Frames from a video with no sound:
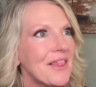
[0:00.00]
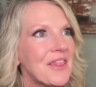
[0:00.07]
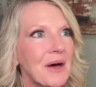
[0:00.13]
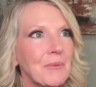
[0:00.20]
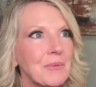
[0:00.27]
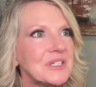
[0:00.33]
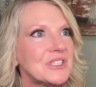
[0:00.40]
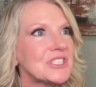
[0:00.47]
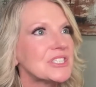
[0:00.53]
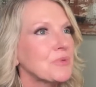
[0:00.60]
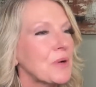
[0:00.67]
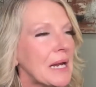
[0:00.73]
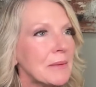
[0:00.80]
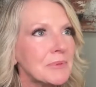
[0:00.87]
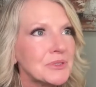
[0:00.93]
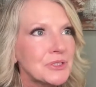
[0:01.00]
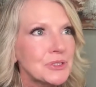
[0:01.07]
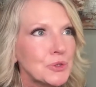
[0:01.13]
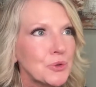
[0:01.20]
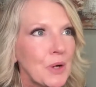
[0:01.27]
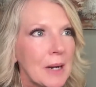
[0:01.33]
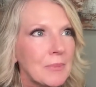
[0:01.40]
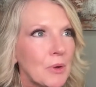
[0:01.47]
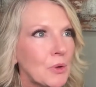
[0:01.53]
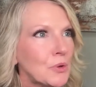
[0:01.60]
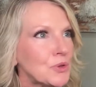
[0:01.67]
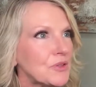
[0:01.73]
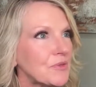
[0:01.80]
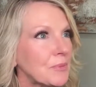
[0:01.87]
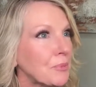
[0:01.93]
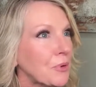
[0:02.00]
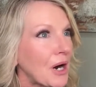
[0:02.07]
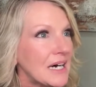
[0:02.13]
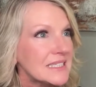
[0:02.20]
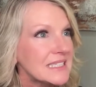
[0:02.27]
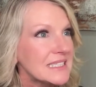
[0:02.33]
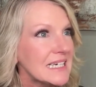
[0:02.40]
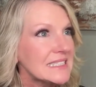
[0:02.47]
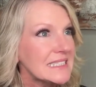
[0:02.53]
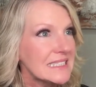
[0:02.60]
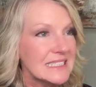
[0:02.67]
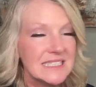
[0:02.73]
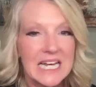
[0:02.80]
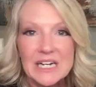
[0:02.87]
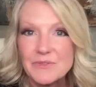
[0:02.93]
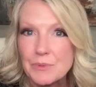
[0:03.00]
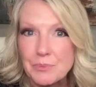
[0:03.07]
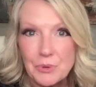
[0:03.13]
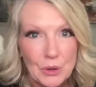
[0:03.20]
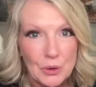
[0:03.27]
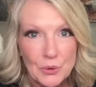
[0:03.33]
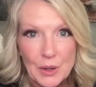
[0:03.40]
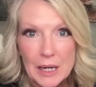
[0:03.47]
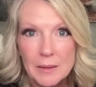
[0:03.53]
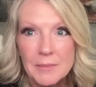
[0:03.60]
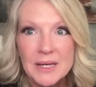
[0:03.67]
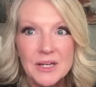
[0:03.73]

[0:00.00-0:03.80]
that we just were able to grab a hold of a process inside of a program